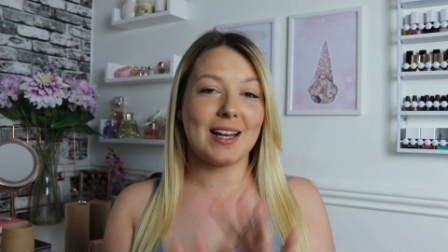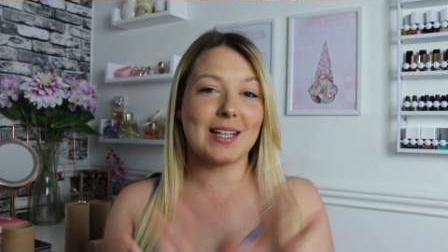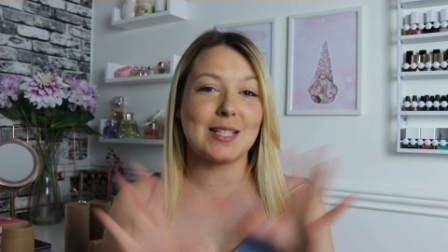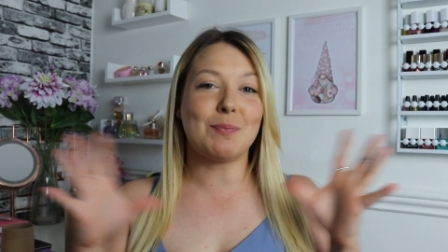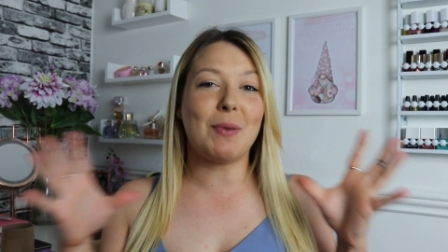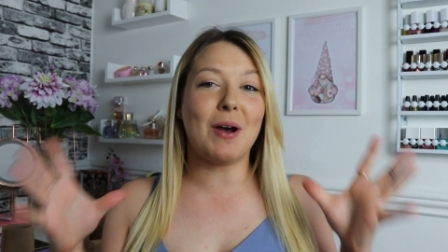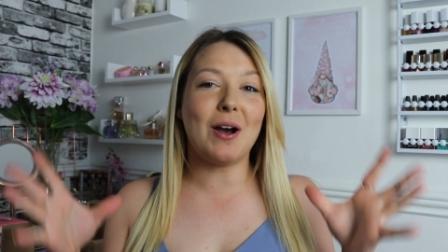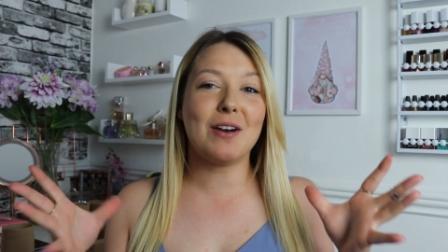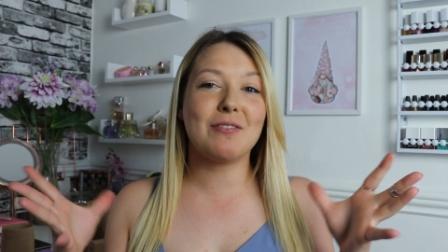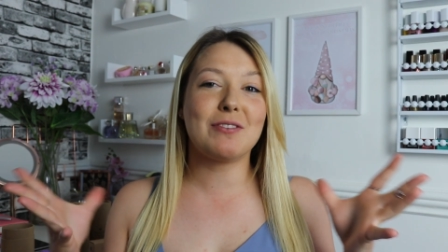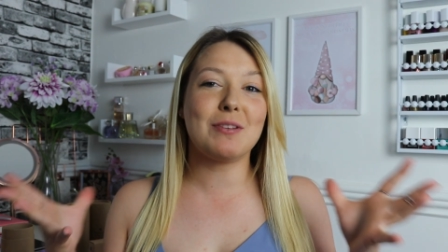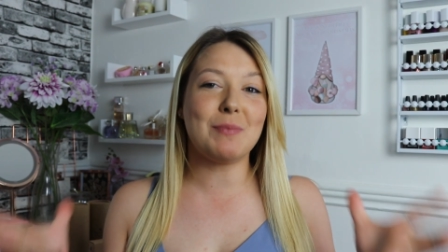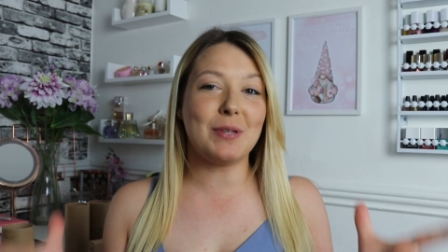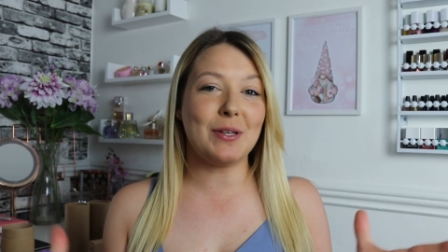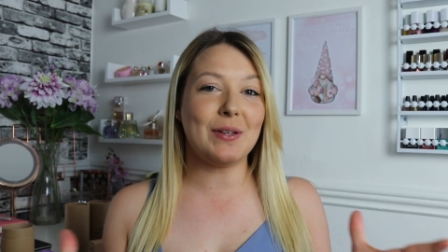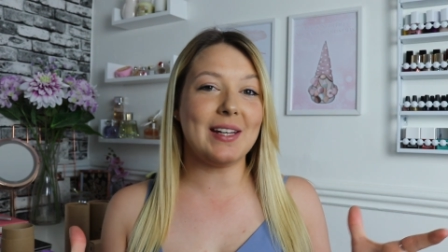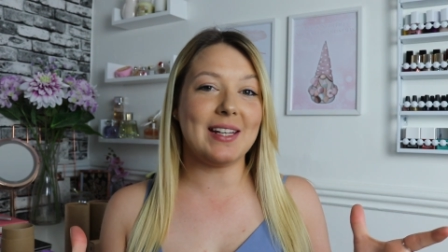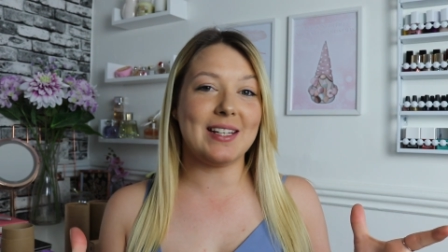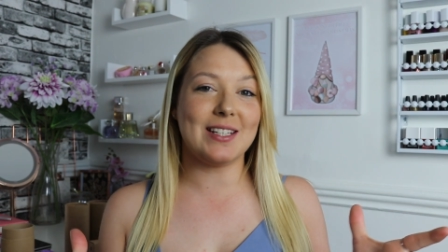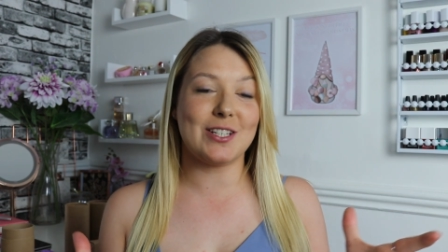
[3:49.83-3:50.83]
As part of the
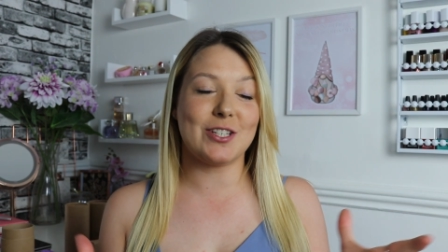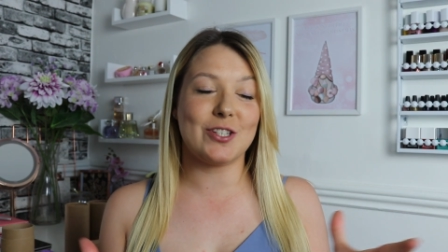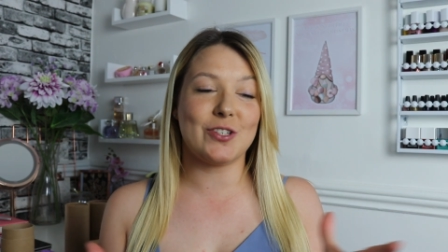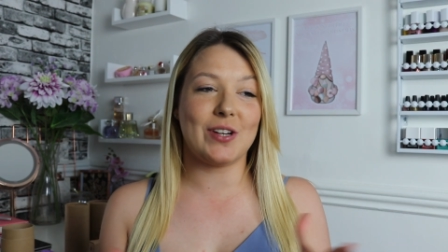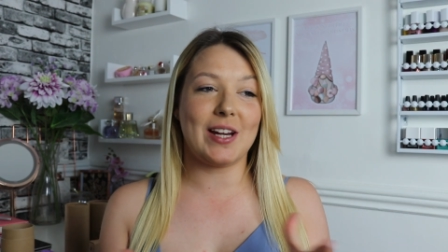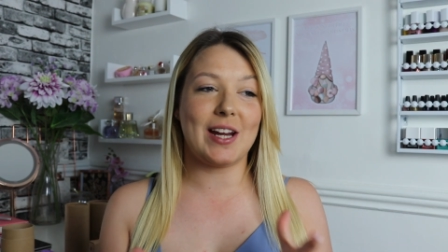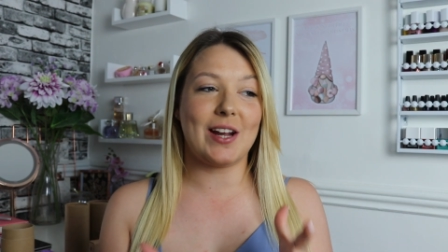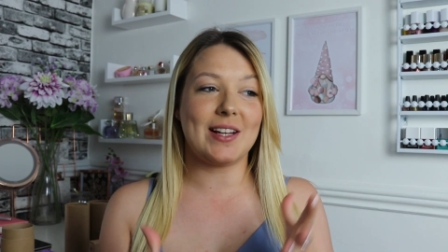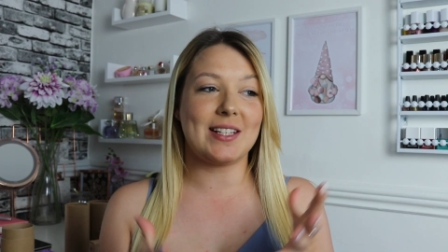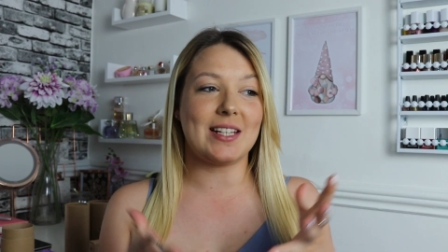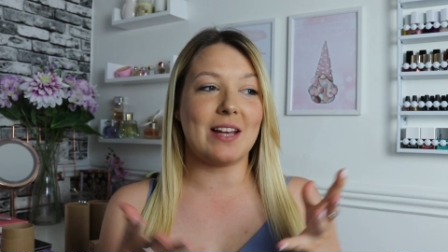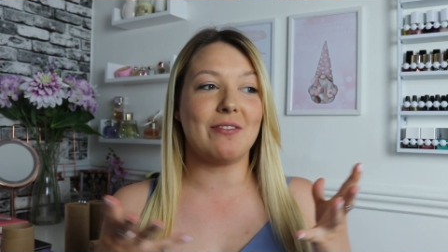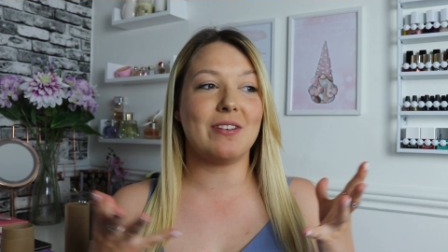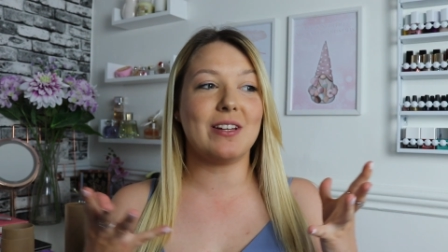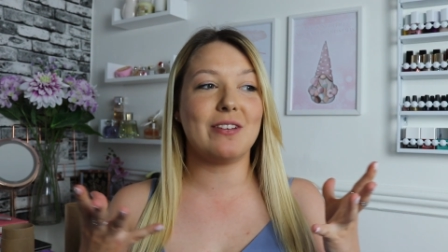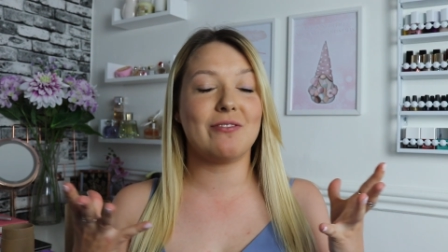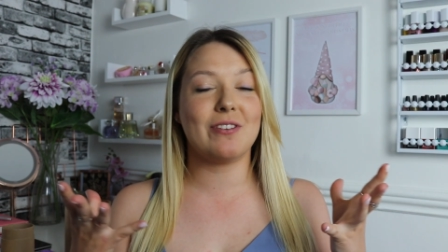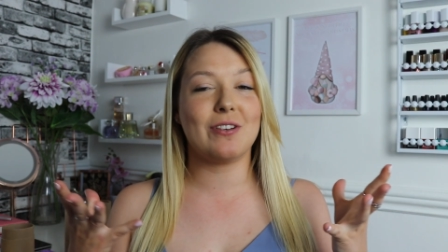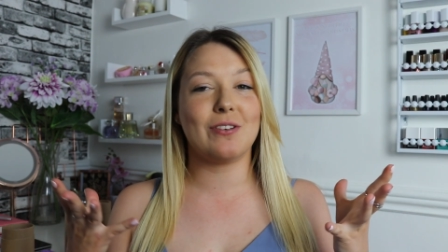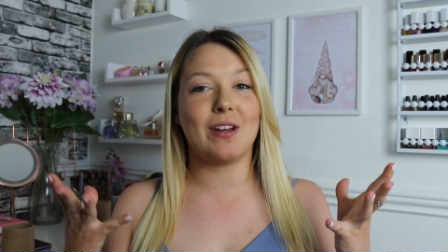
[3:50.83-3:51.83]
beauty industry, I
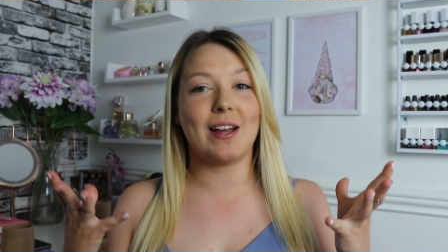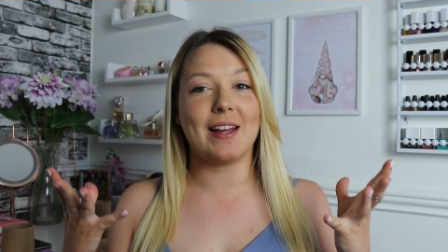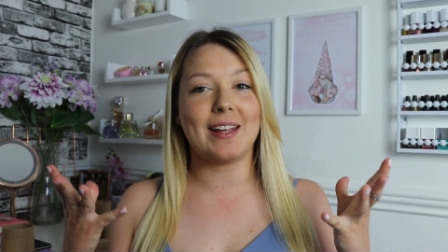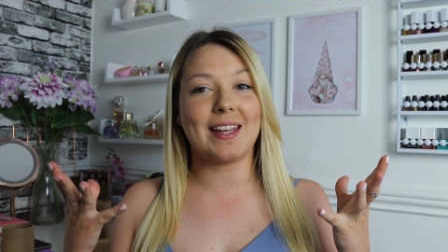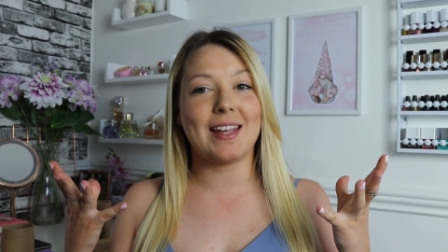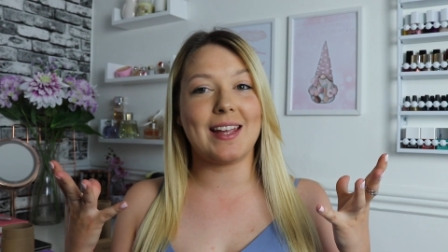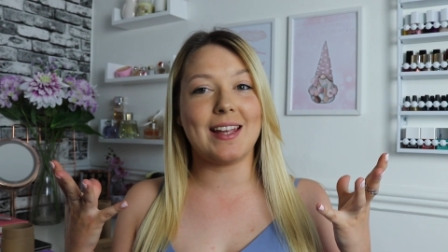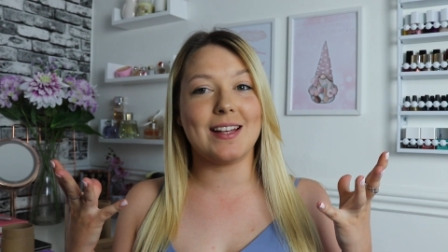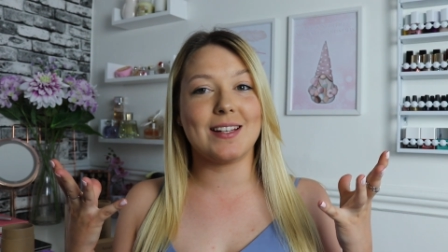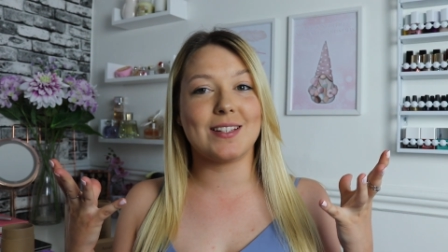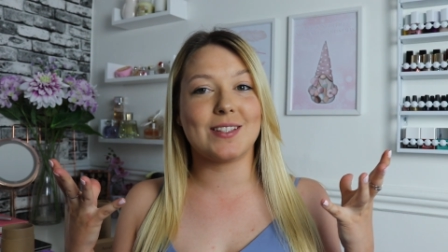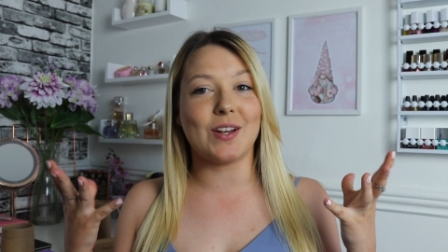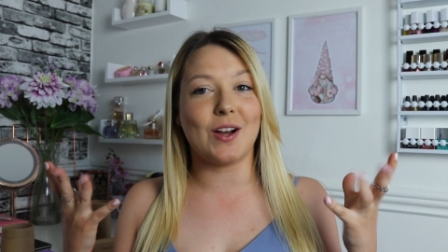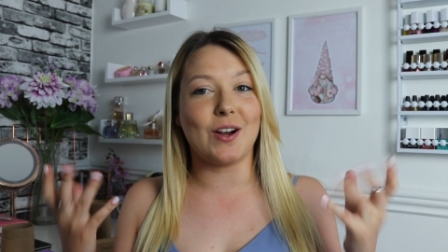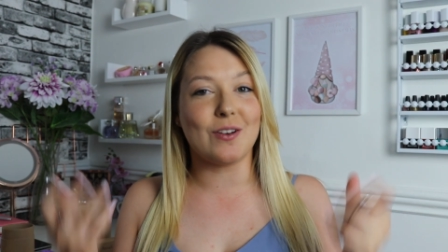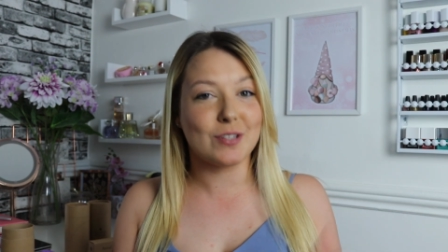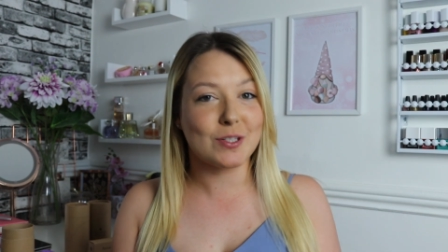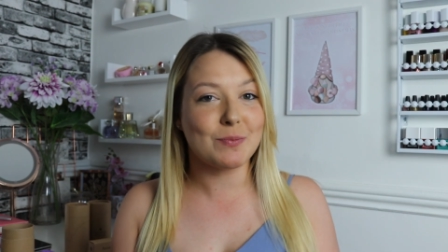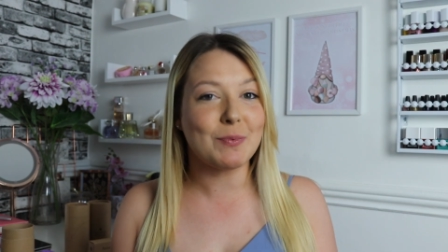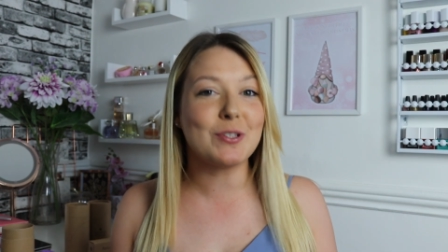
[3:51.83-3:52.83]
definitely feel like it's
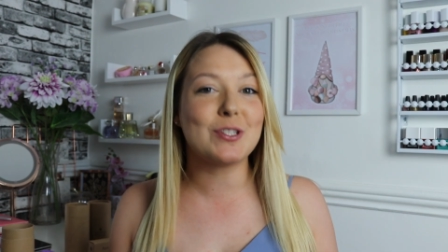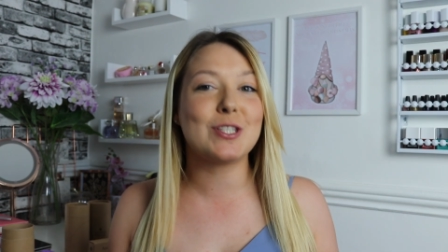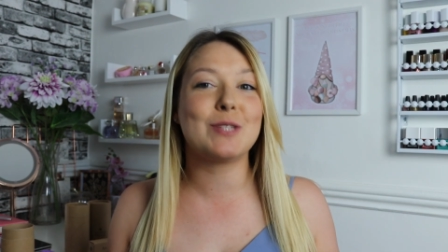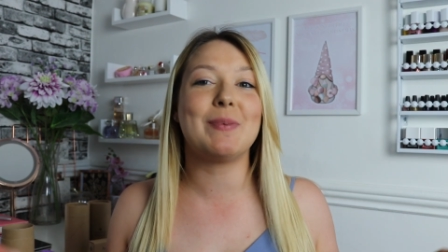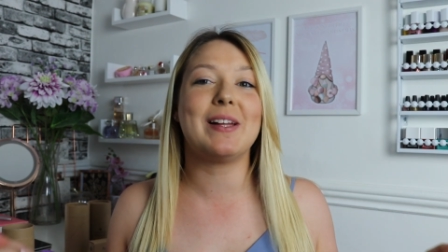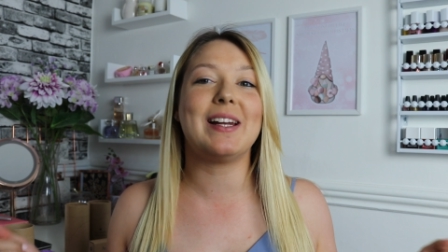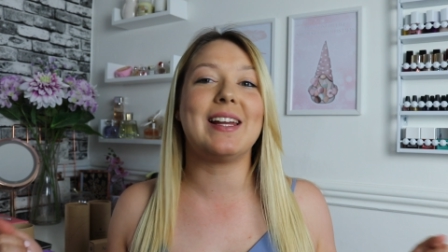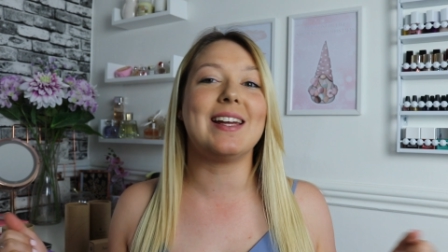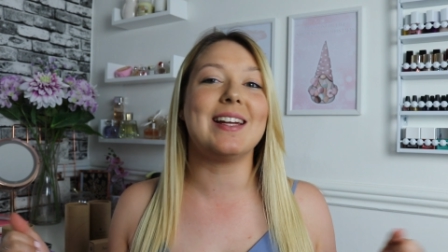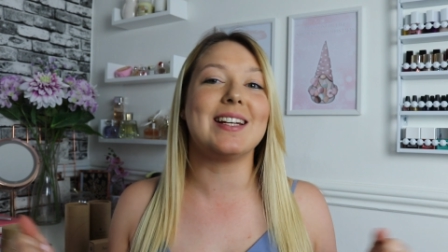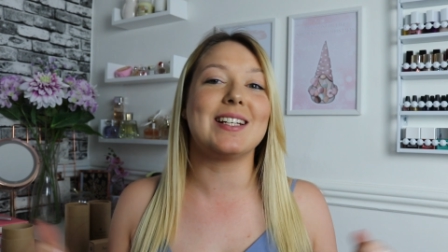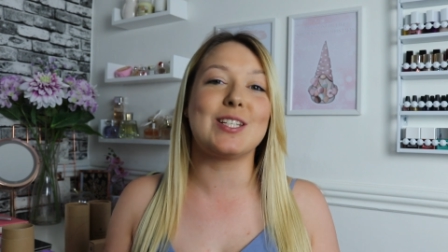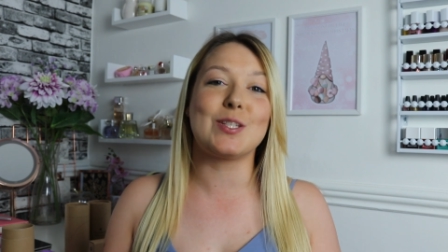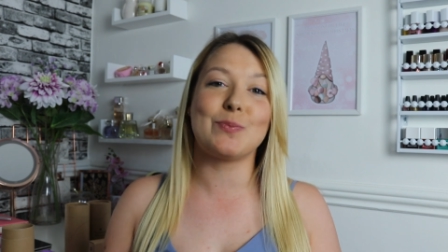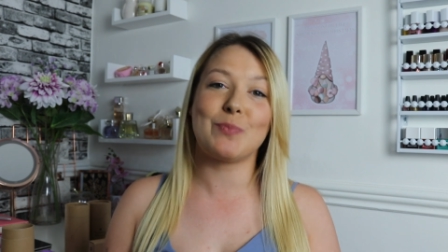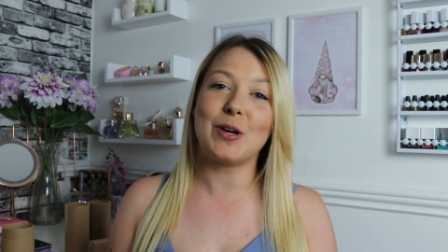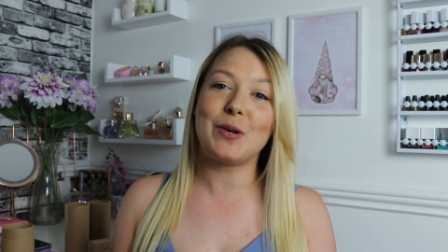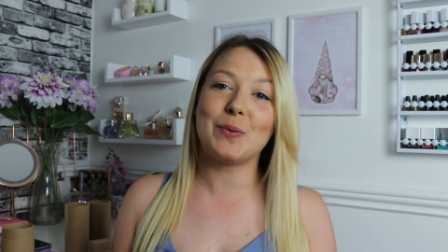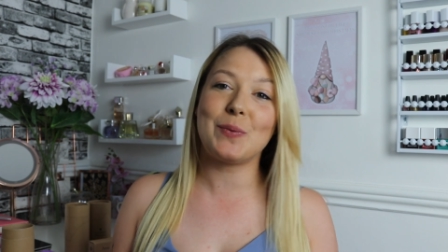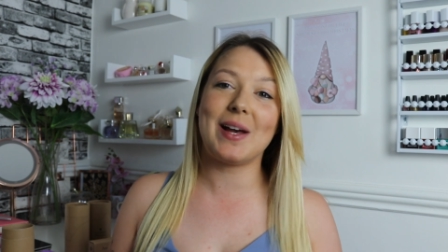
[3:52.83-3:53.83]
our responsibility to
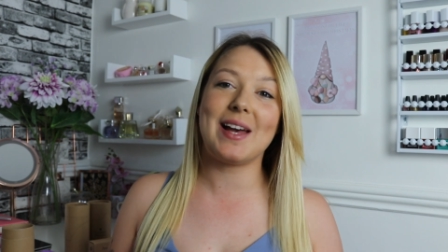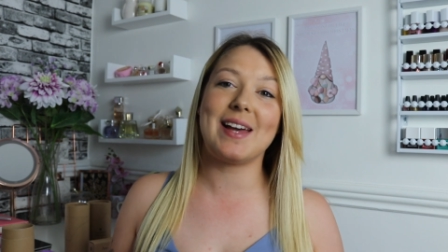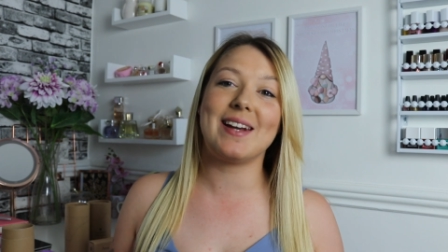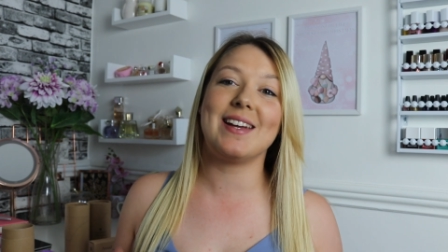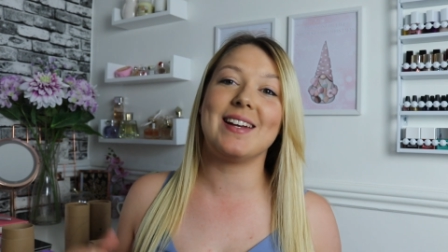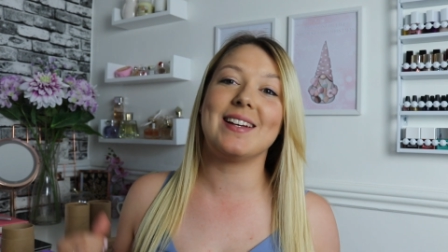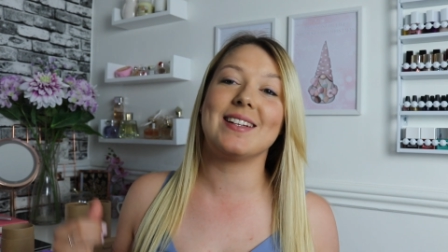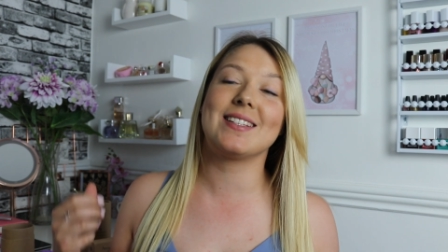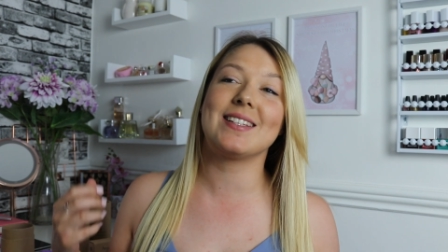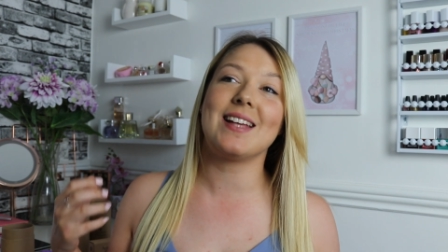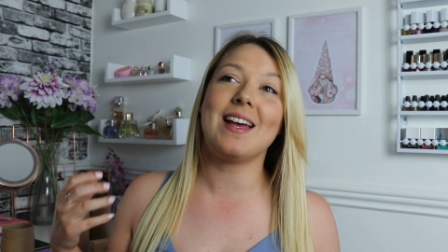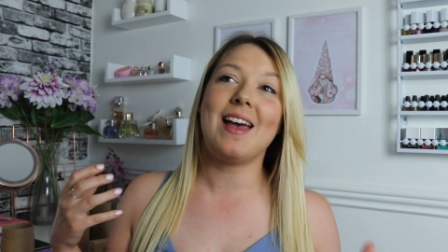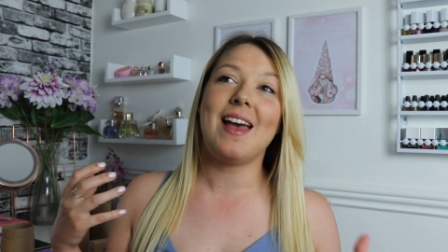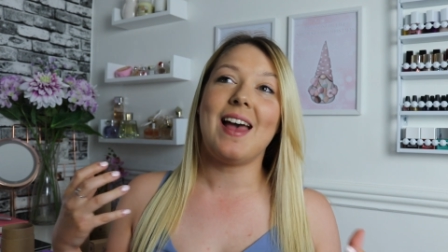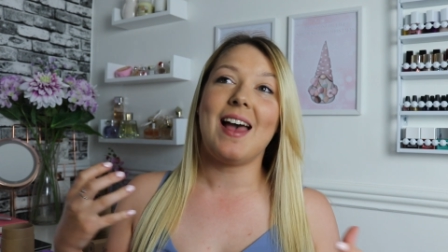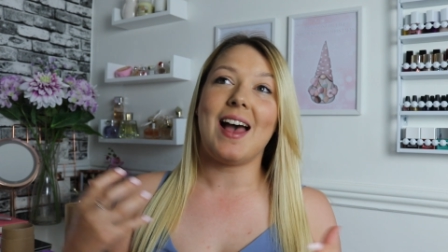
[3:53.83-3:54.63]
spread awareness